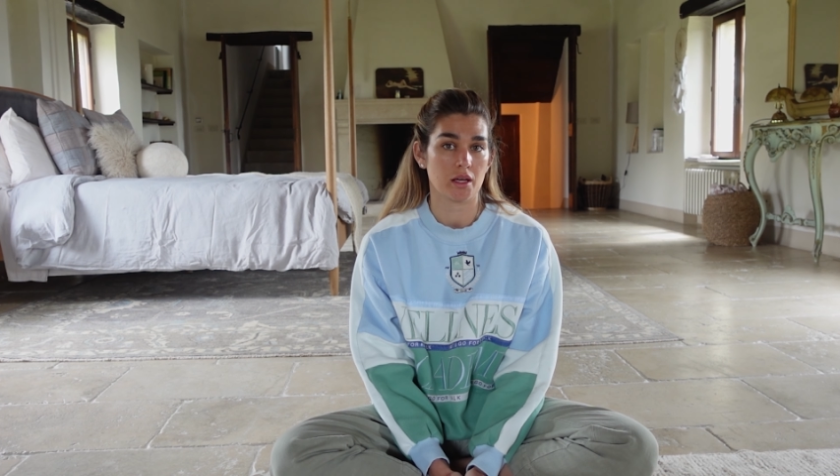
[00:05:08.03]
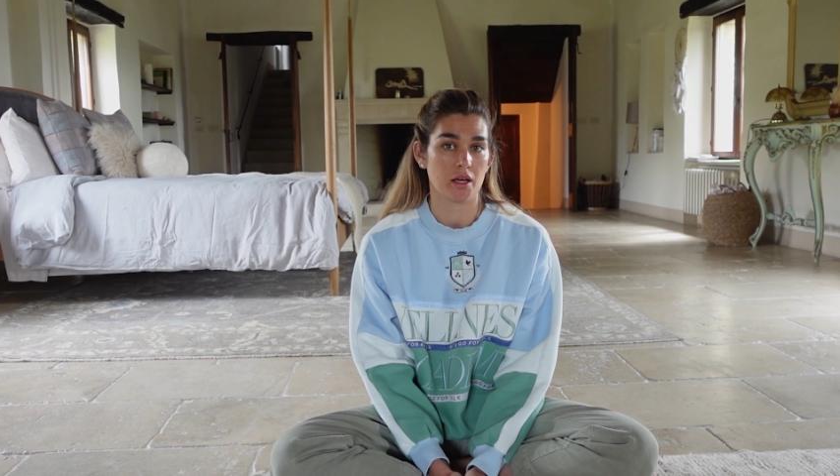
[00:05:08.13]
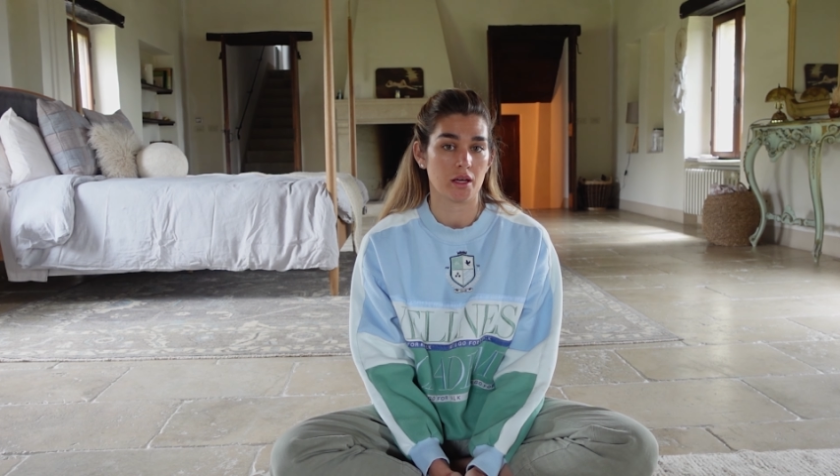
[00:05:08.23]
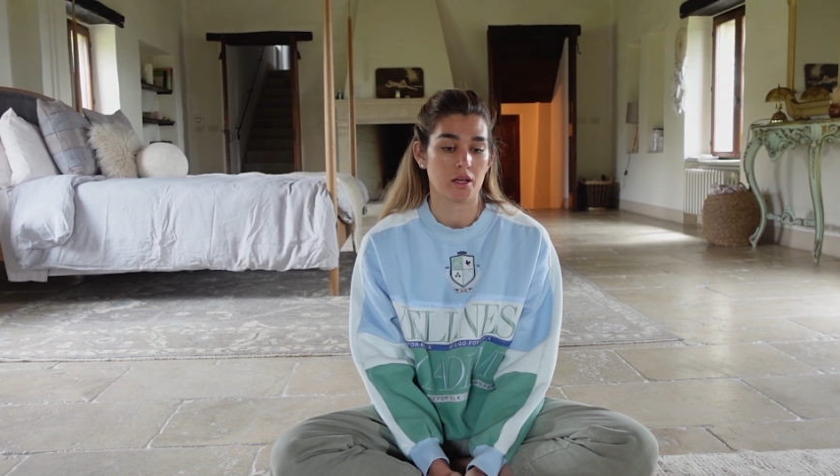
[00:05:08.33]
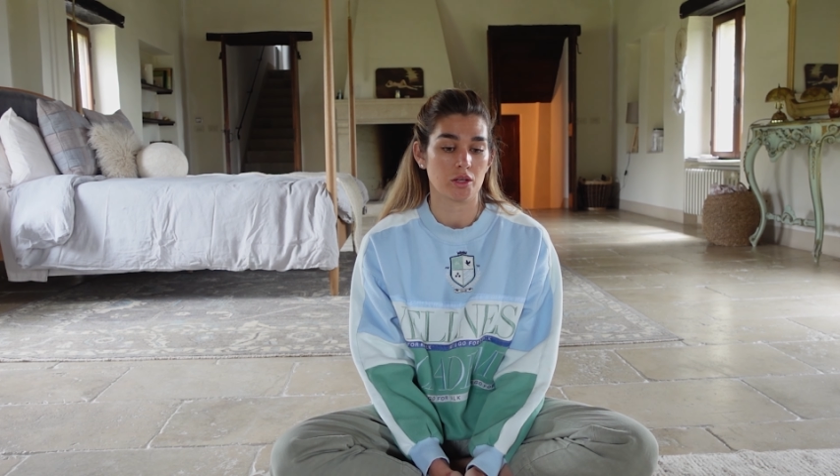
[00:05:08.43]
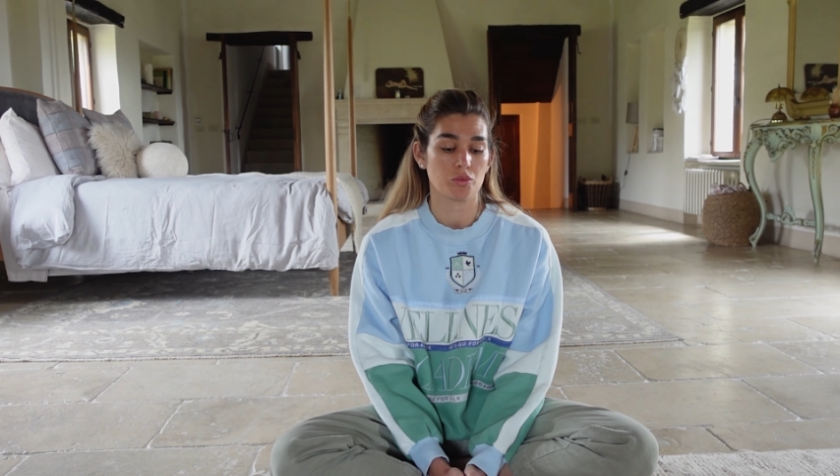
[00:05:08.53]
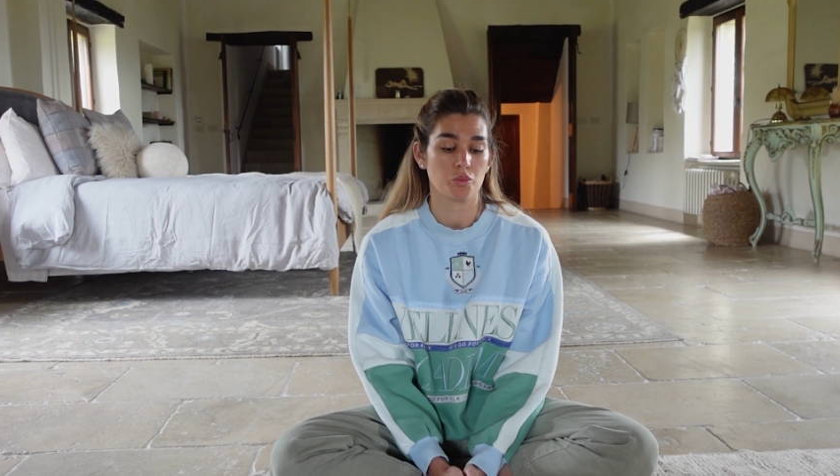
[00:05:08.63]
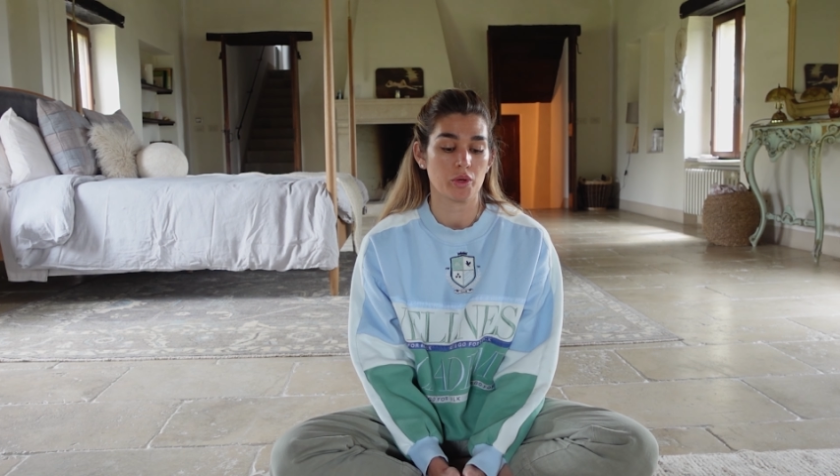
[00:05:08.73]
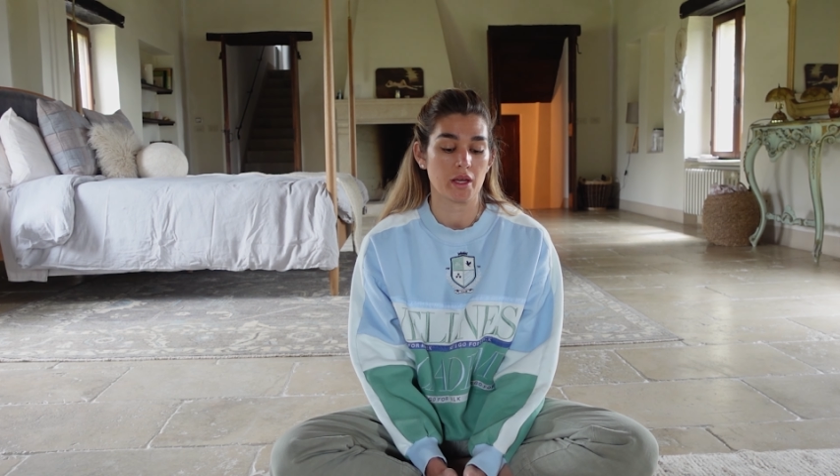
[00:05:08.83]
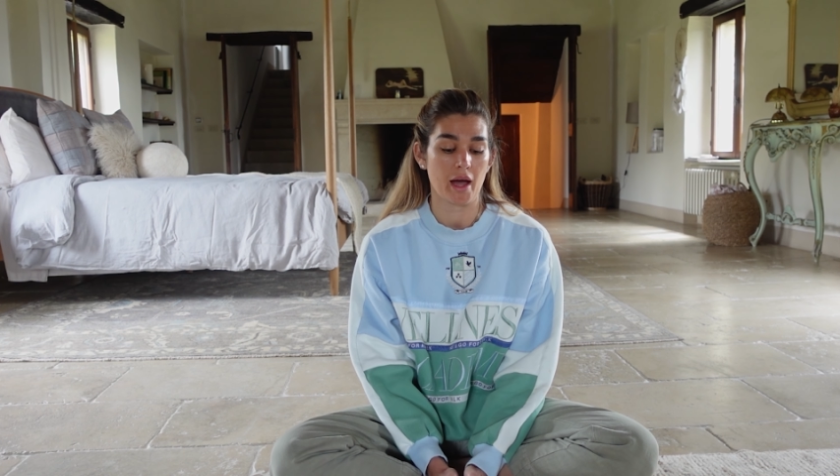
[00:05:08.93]
uh,
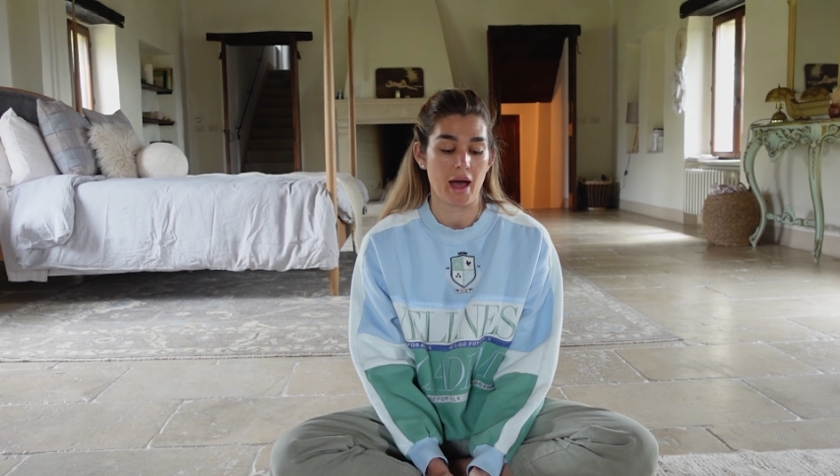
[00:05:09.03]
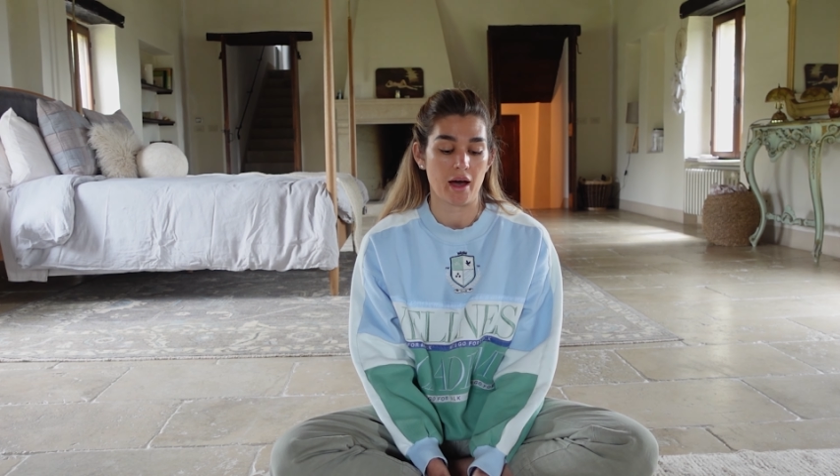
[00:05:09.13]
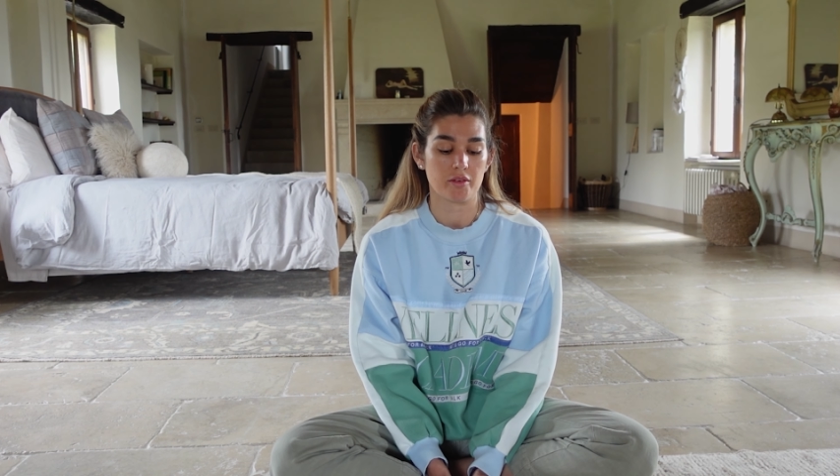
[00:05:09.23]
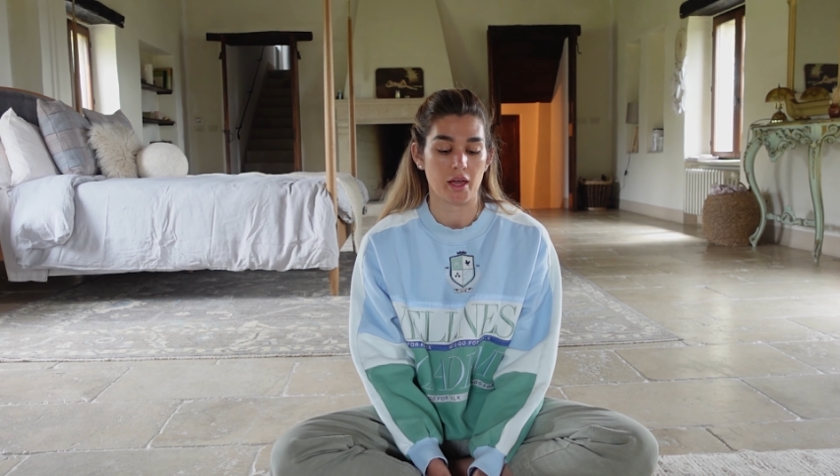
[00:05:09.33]
we have